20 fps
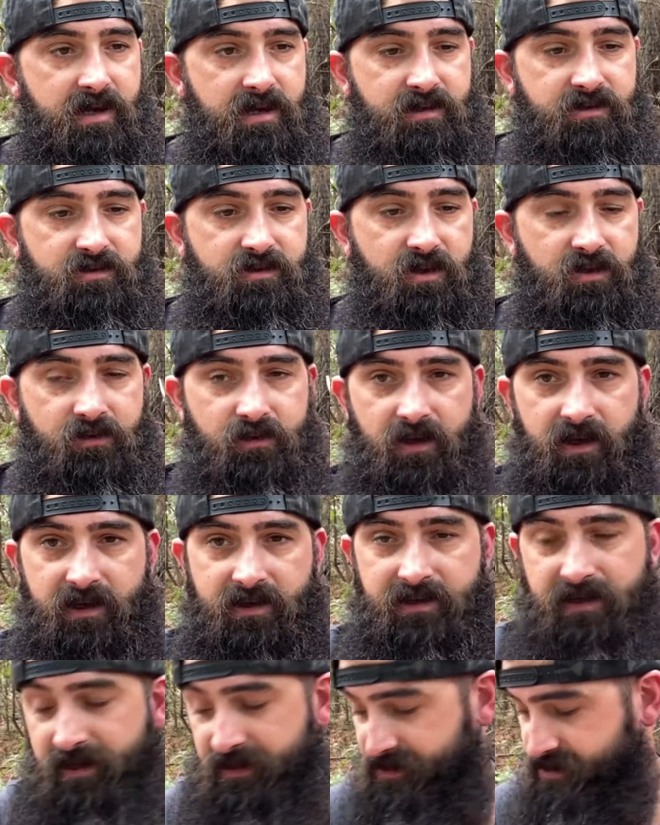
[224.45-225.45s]
So,
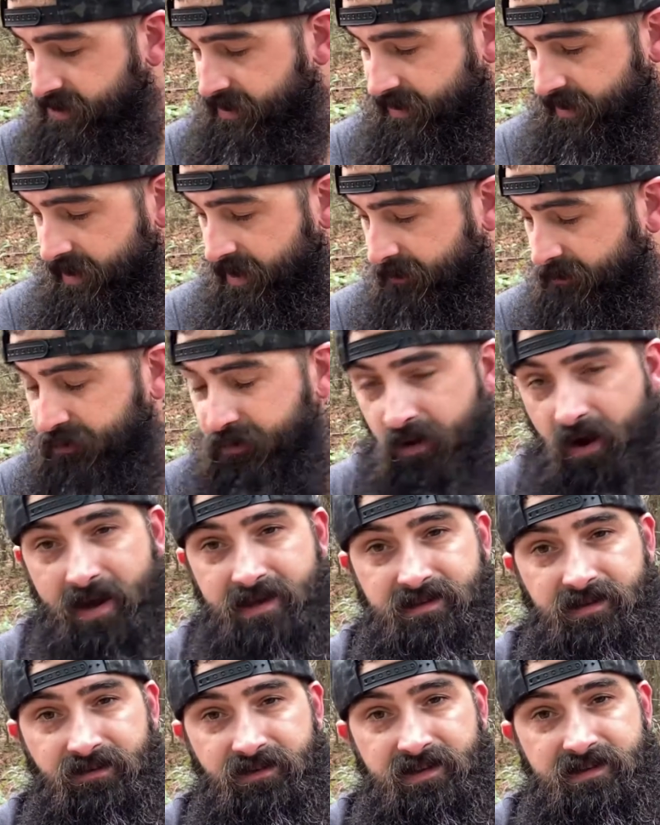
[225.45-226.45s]
yeah, check it out.
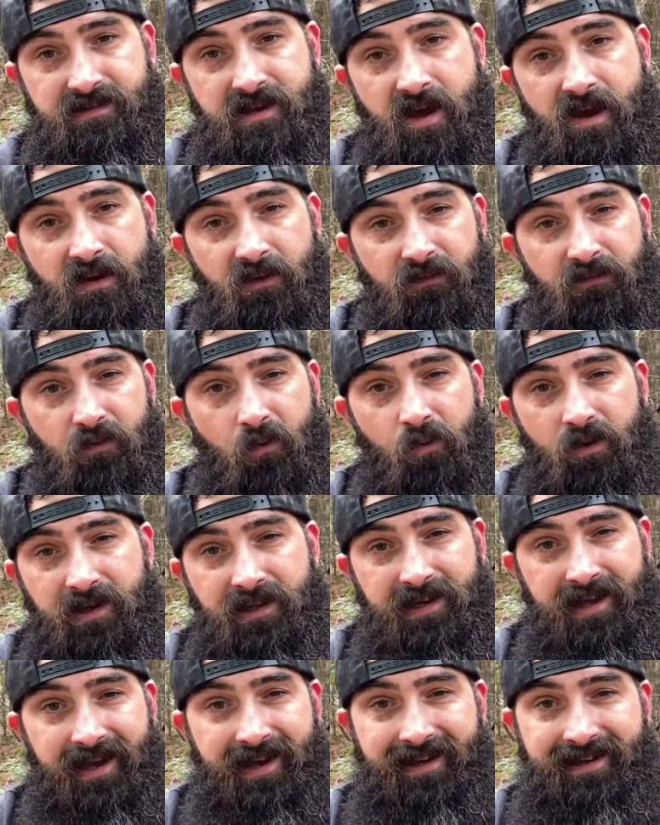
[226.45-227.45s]
Price on this,
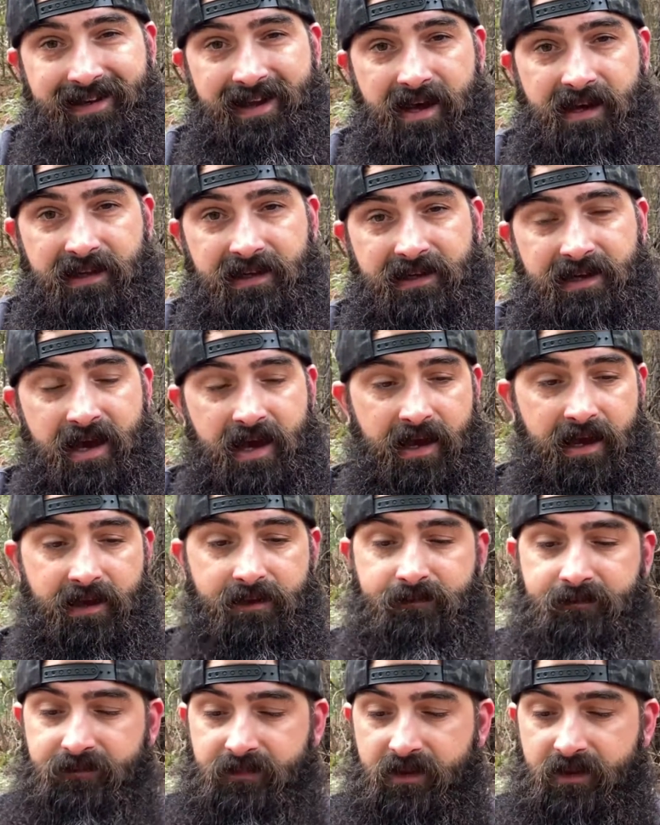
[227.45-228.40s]
$49.99.